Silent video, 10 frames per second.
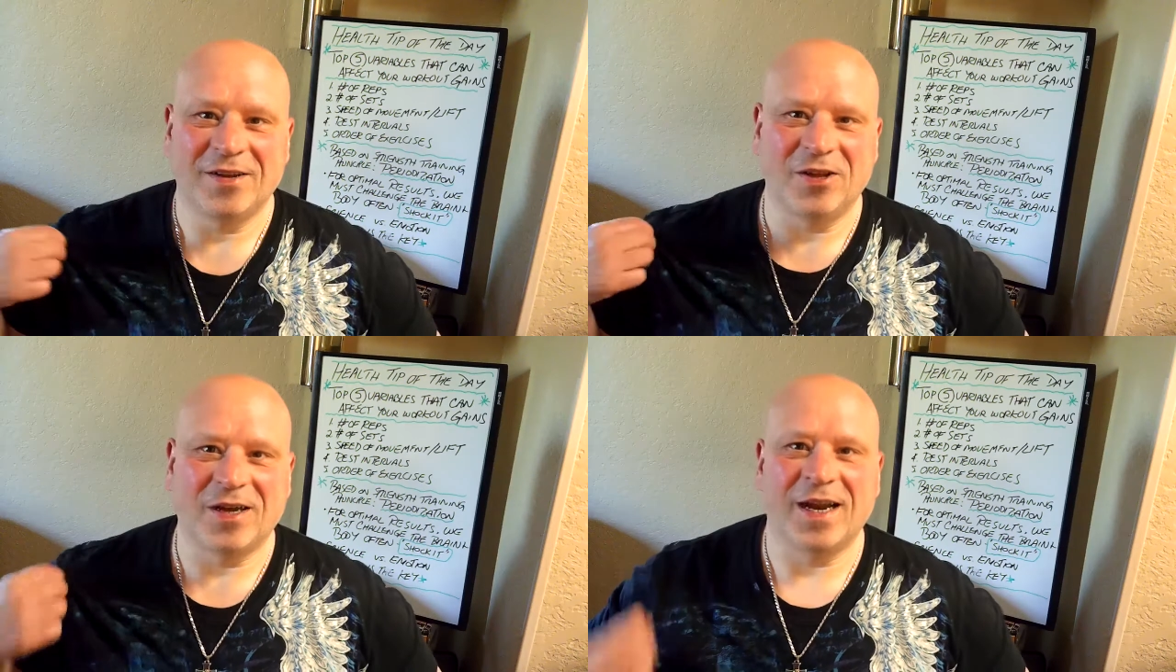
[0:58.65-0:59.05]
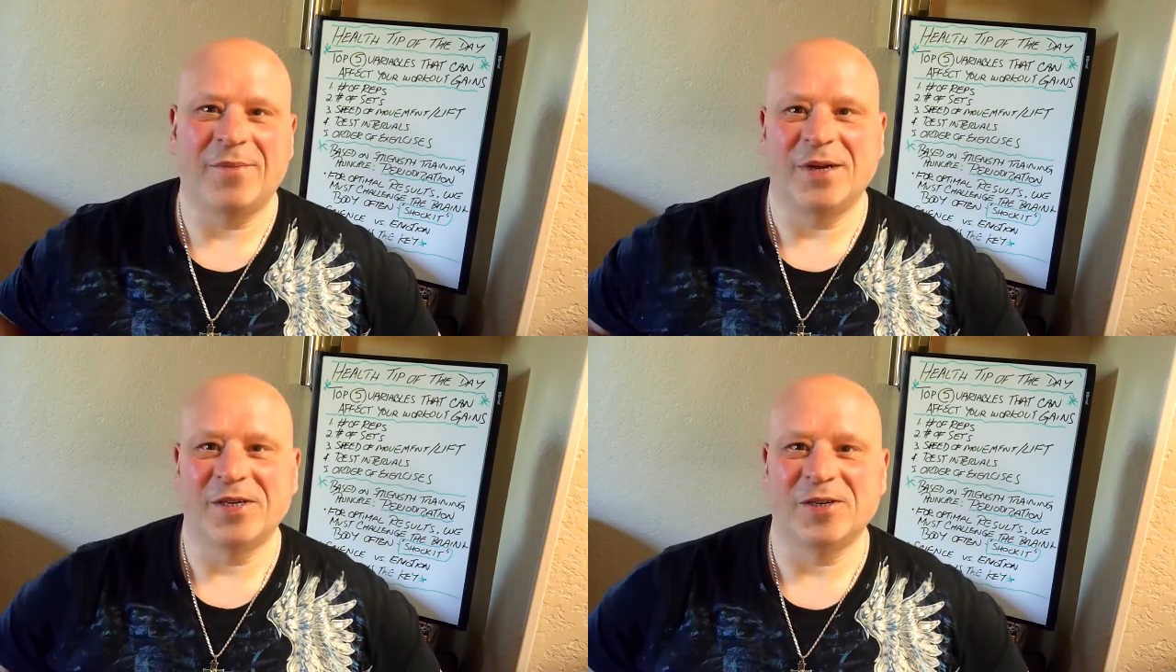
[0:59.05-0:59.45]
looking at
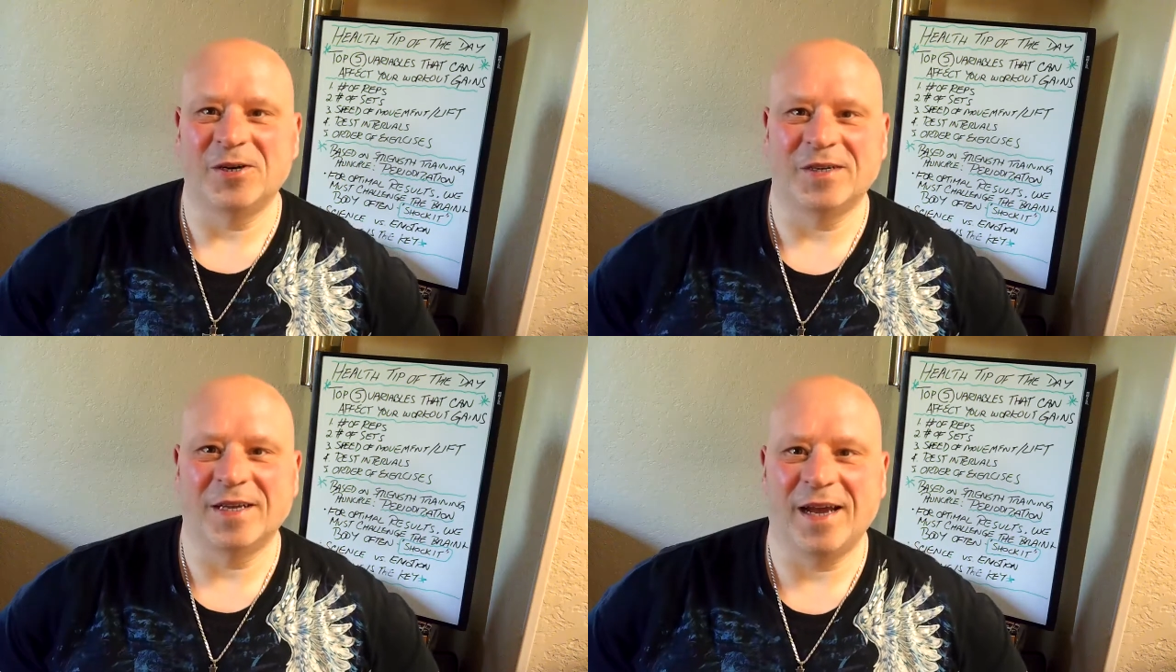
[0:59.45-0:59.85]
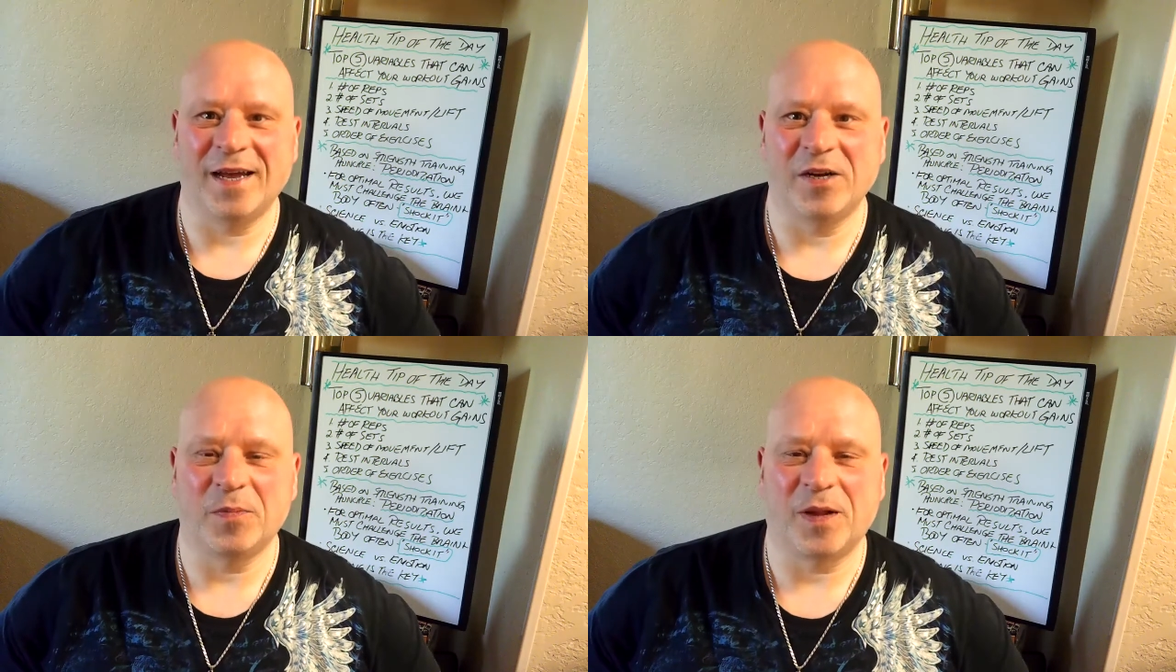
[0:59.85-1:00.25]
my shirt today
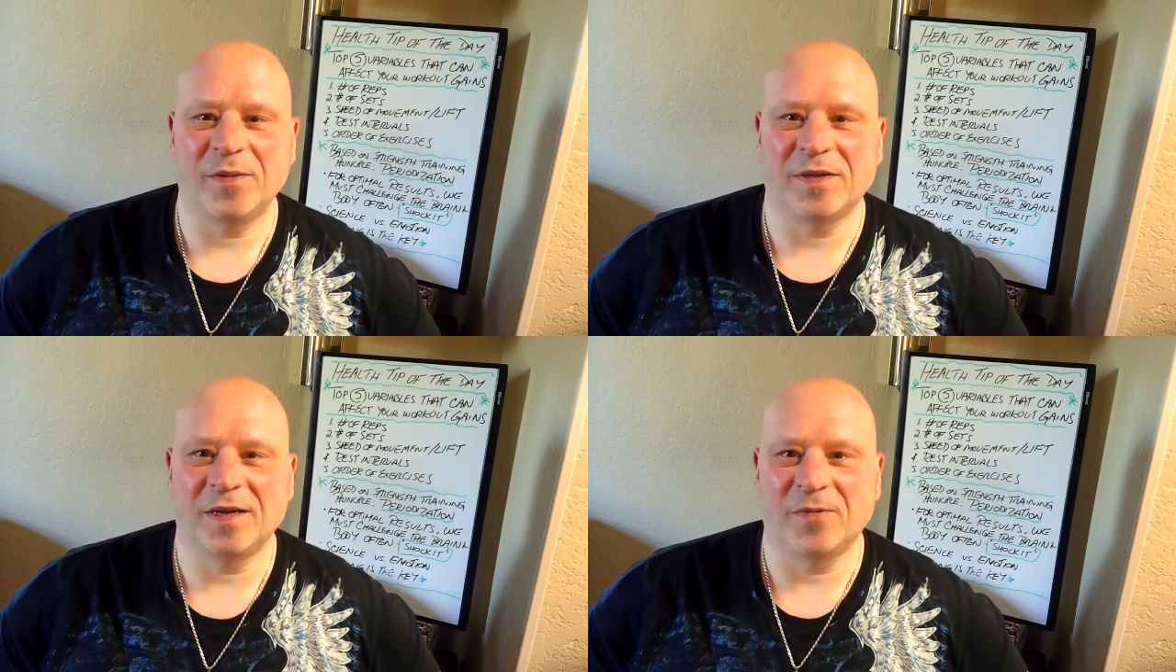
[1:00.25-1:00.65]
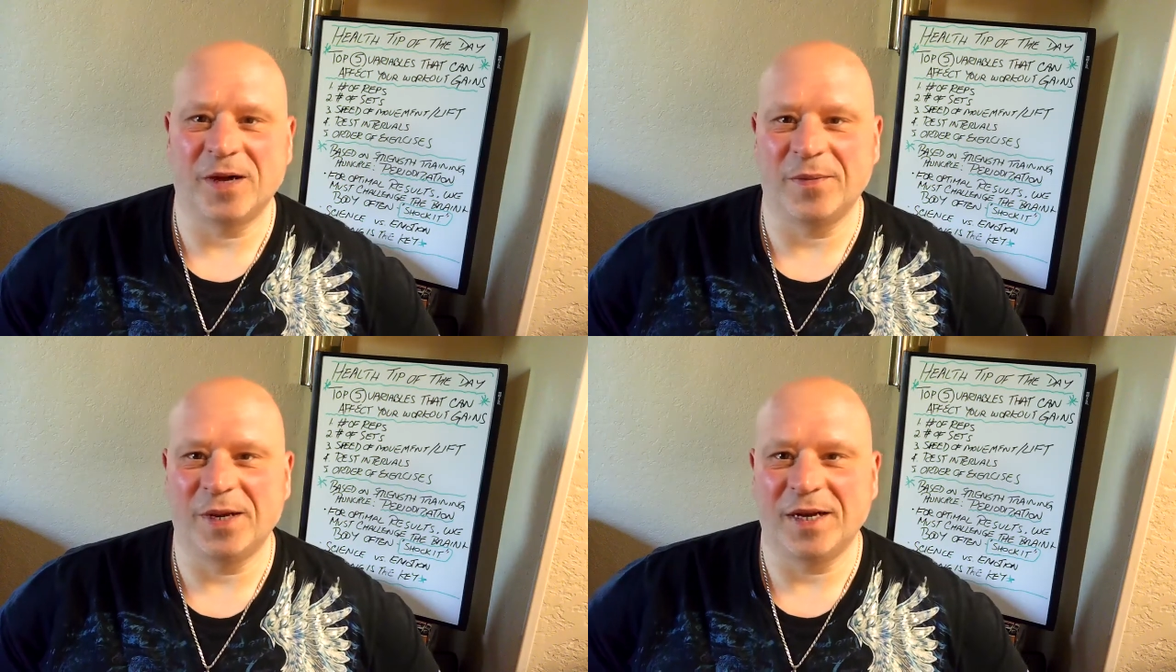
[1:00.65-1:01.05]
and you're probably saying,
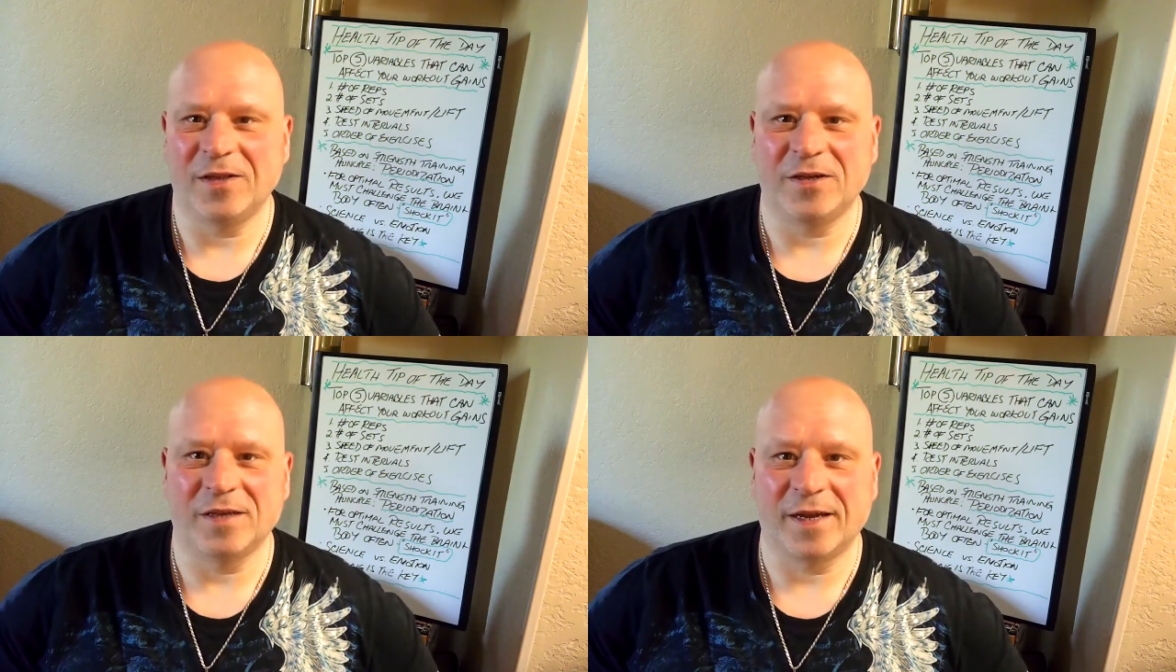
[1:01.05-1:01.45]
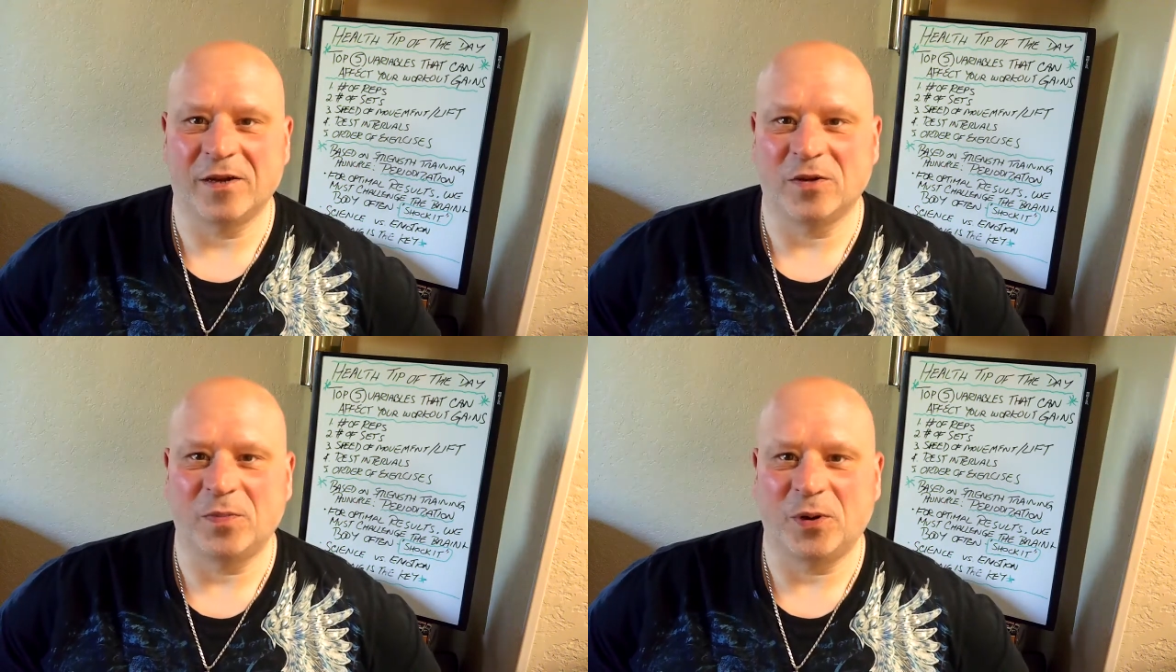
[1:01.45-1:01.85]
wait a minute, he looks like
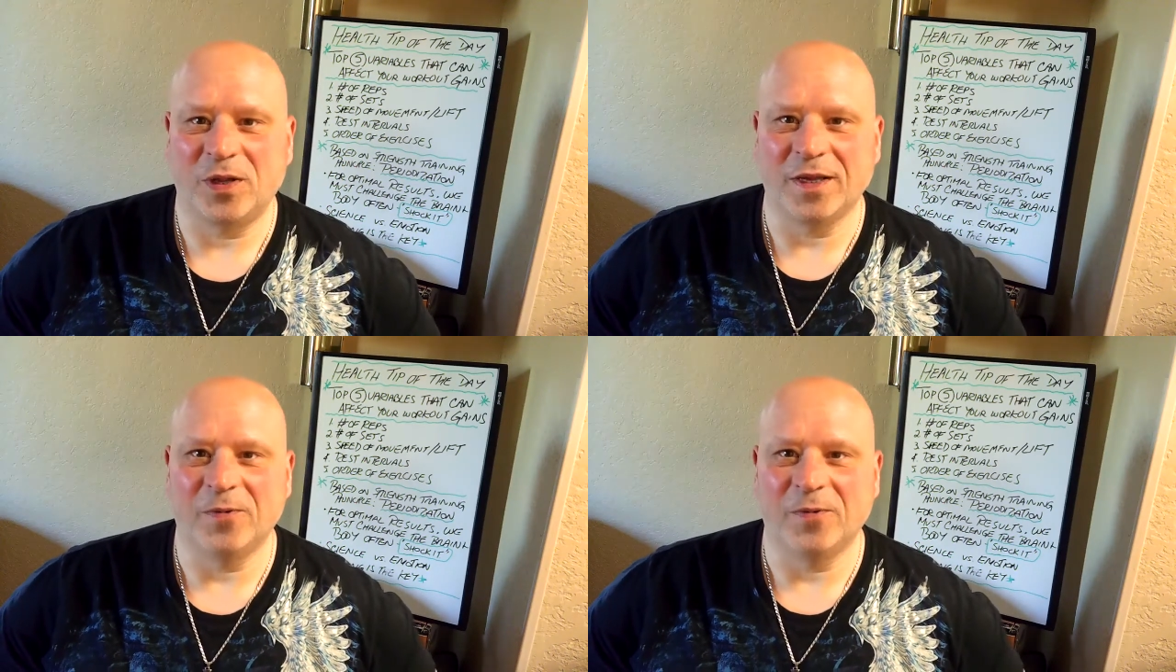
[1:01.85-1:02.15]
Uncle Paulie.